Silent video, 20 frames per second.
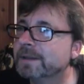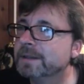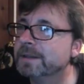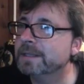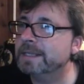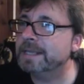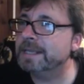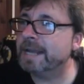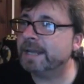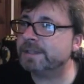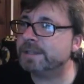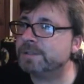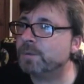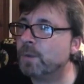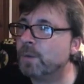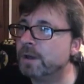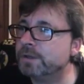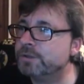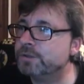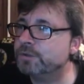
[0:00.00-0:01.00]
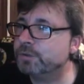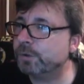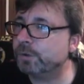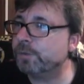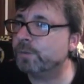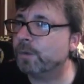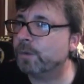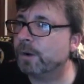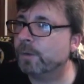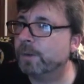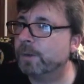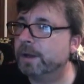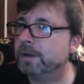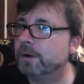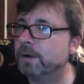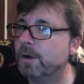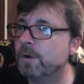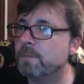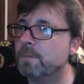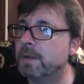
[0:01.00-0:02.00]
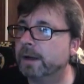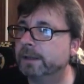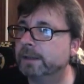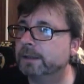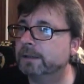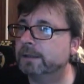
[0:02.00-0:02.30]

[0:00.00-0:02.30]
he has to watch Drew for a week. Oh my.